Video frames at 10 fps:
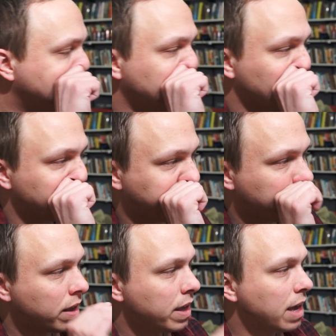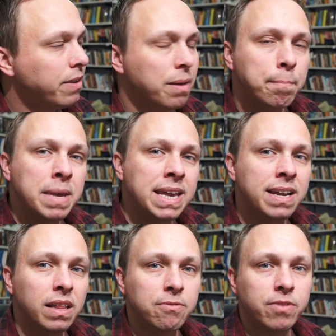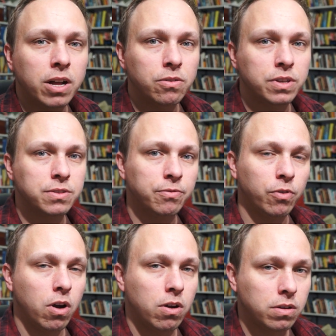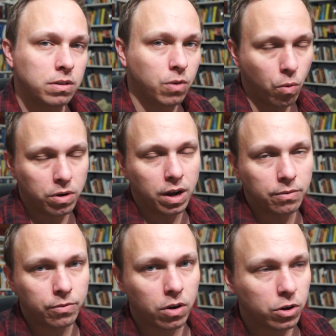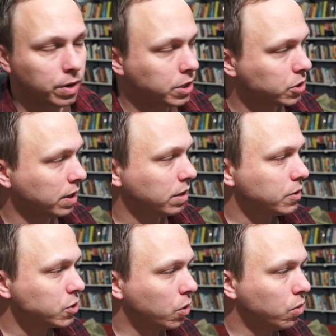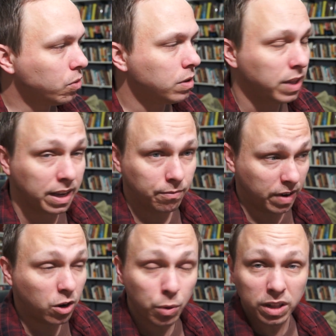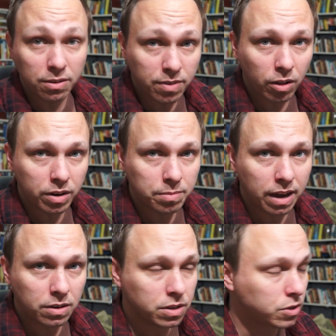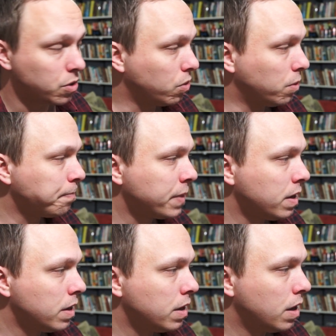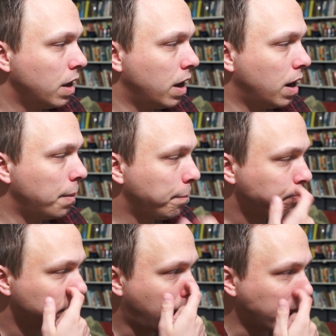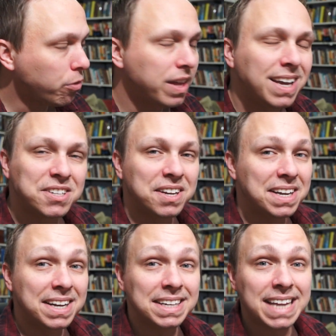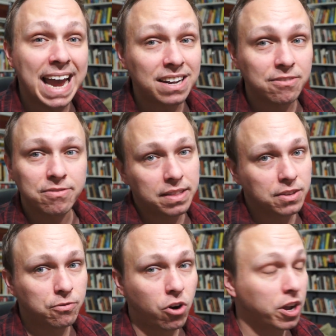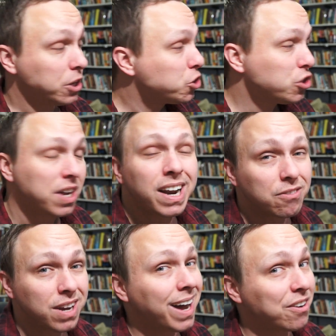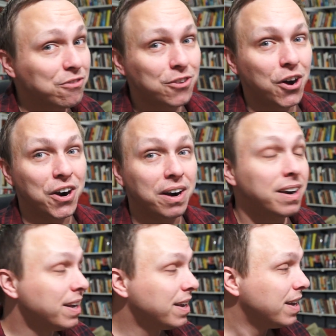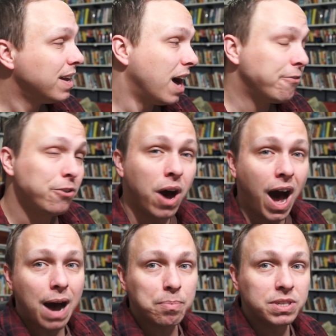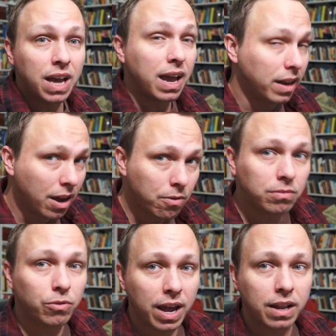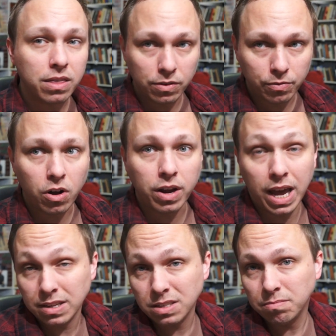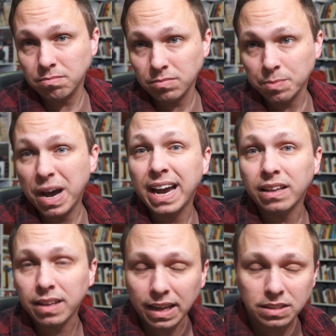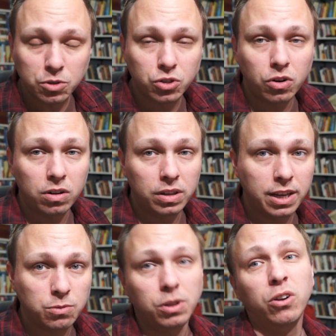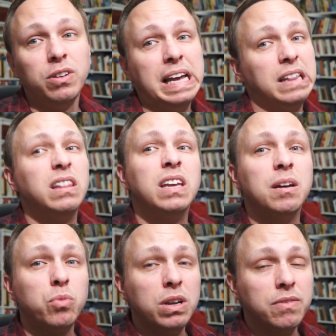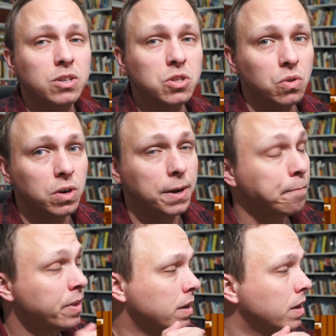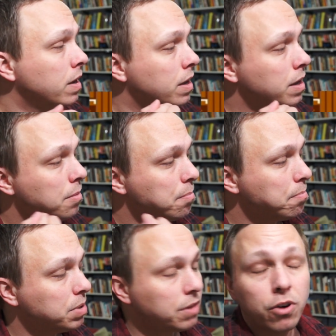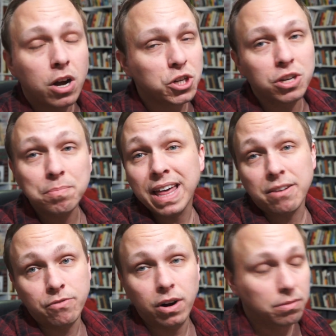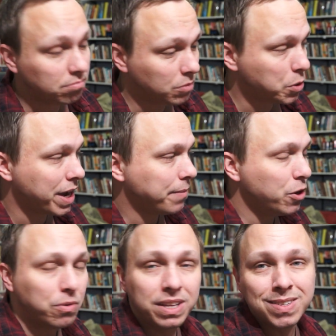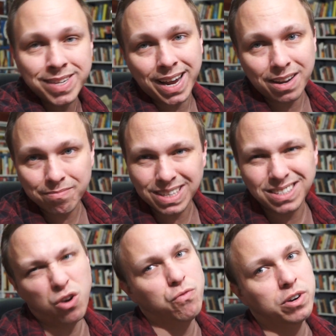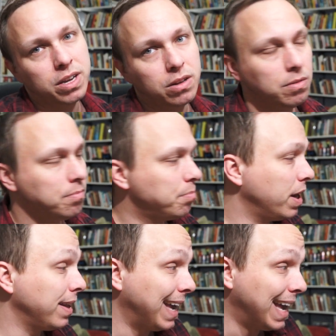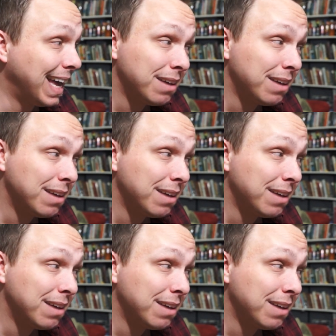Okay, if he immediately followed this frog or not frog creature into this hole, like very quickly followed him down into this hole, I don't think he's going to need a tank to find this frog. It should not have gotten far. A few hops. Now, granted, this frog has some height. It has some strong legs. We learned that in the previous story. But the frog shouldn't be that far, okay? You don't need this tank. That's overkill. But